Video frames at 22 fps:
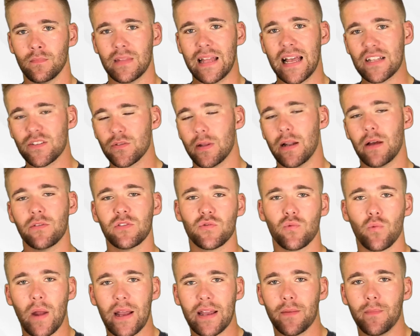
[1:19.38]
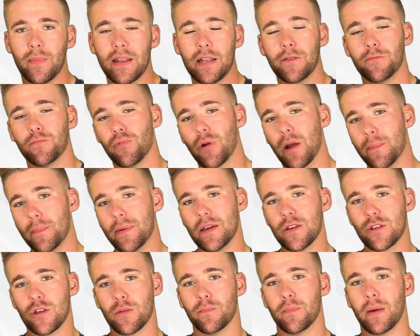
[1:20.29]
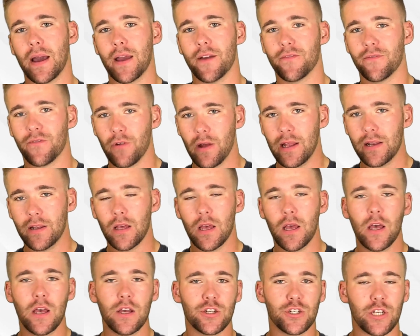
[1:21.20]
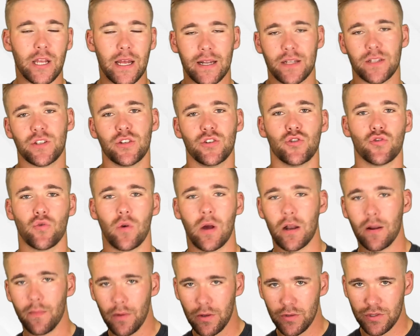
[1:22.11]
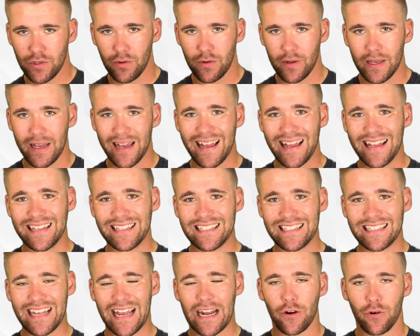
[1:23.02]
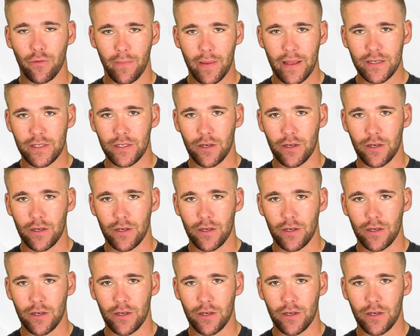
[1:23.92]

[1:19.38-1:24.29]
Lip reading: That's when I was recommended Prep Agent by a friend. Shout out to Geronimo Zuniga in Sacramento.